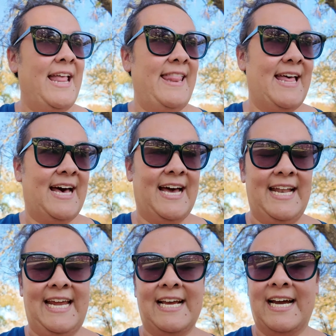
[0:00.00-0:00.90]

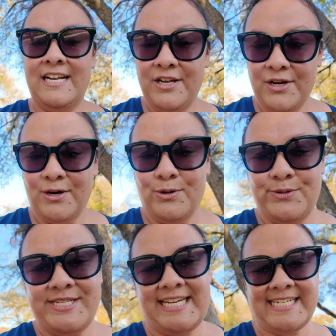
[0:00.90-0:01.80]
that it kind of
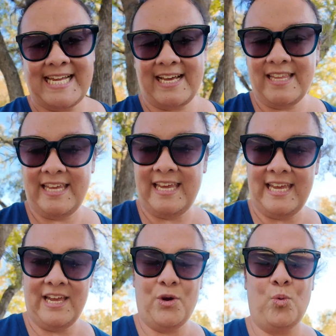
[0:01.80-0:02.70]
knows
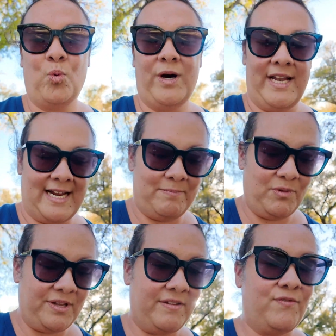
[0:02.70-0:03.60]
exactly what I'm
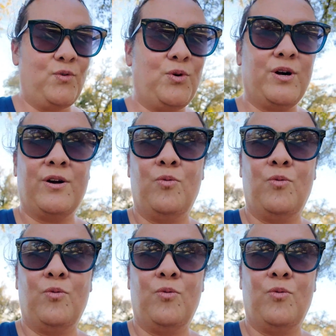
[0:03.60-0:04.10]
looking for,